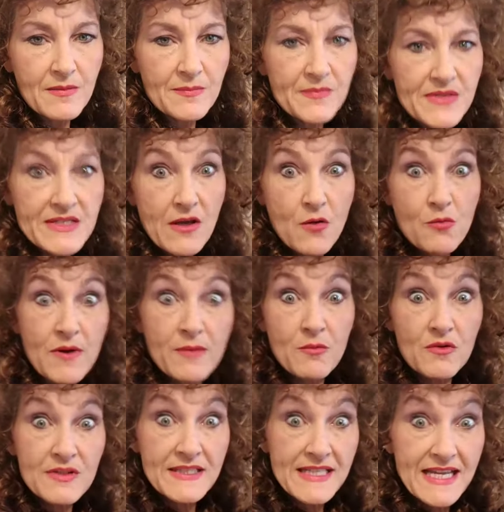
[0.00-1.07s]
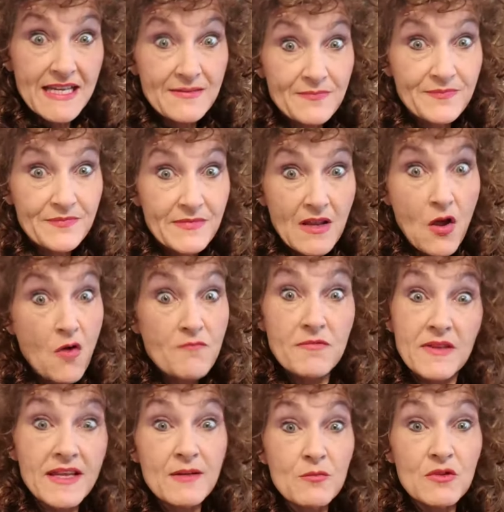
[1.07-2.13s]
So we will see.
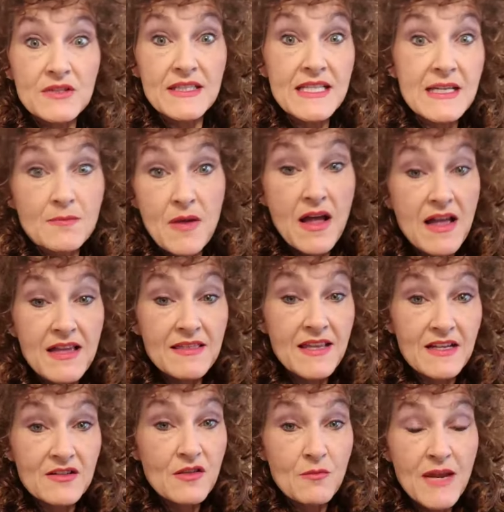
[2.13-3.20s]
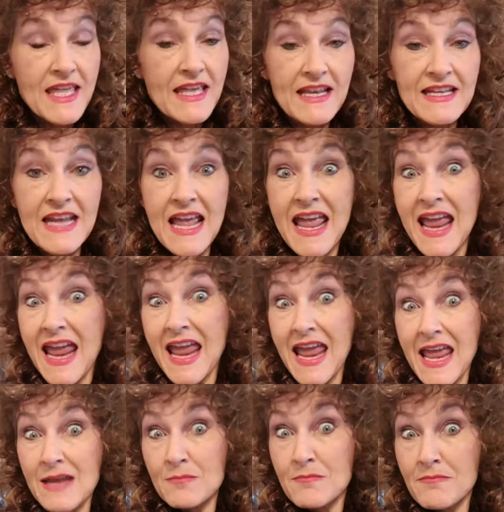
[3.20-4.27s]
Hopefully we'll see by the end of the weekend.
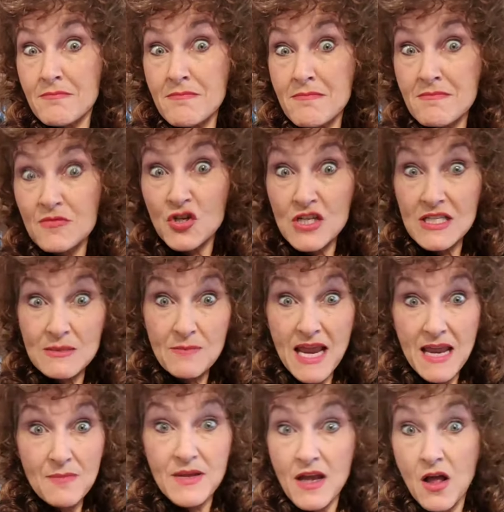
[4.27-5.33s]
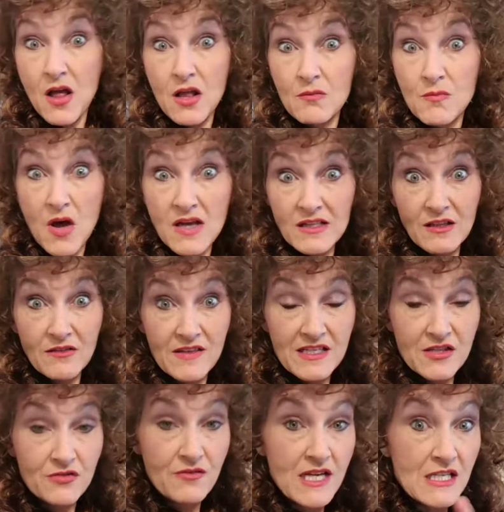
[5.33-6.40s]
And just maybe I'll model this
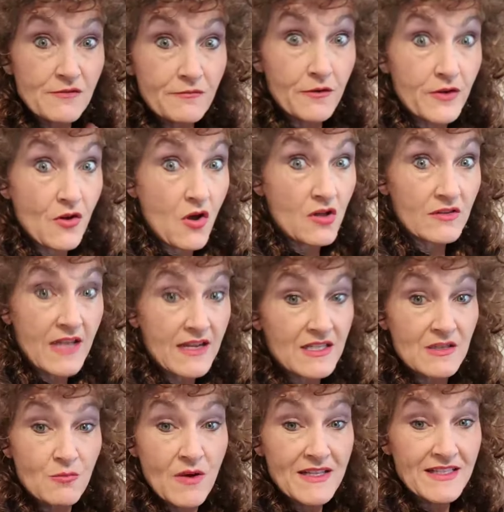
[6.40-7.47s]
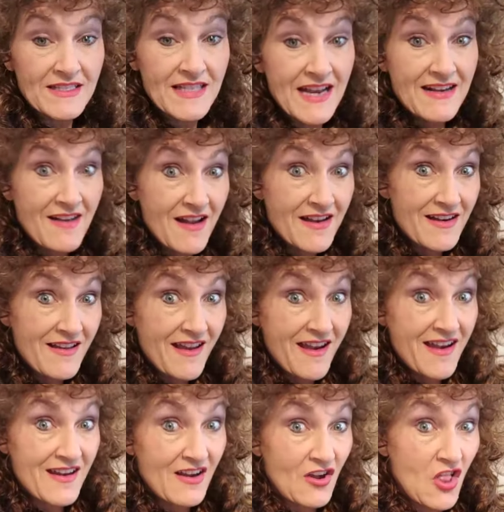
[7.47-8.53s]
dress for y'all next Wednesday night at
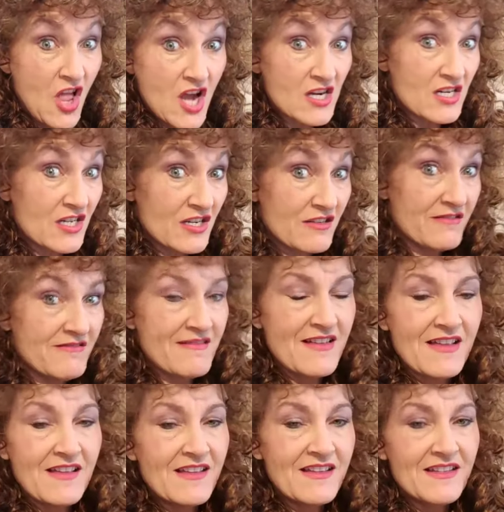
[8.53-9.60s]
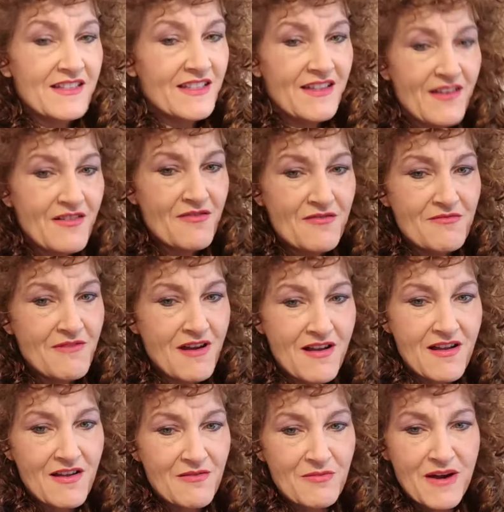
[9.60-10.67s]
8 o'clock. So
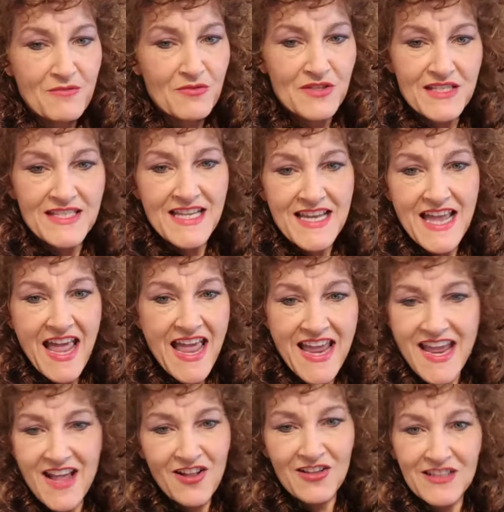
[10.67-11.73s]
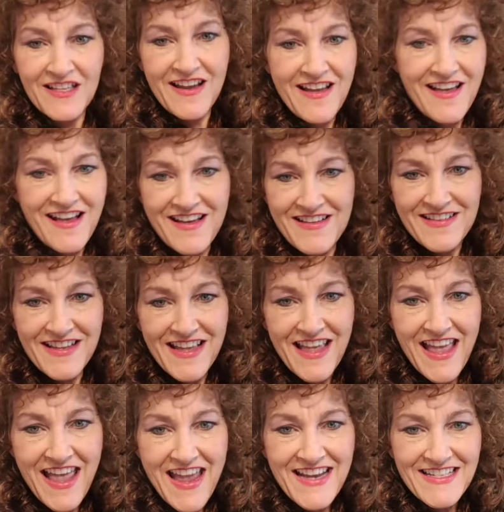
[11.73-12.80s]
we will see. Hey, Hilda.
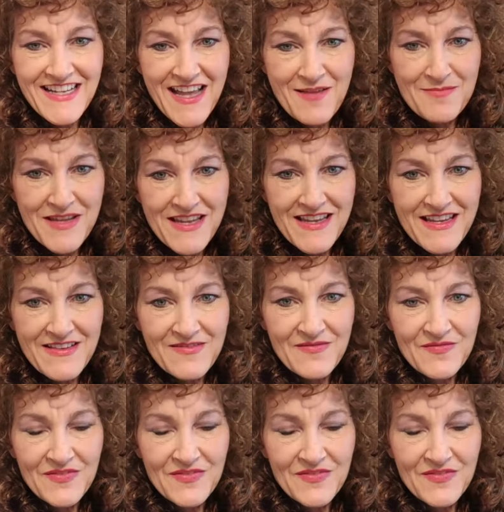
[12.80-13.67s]
Hey, Debbie.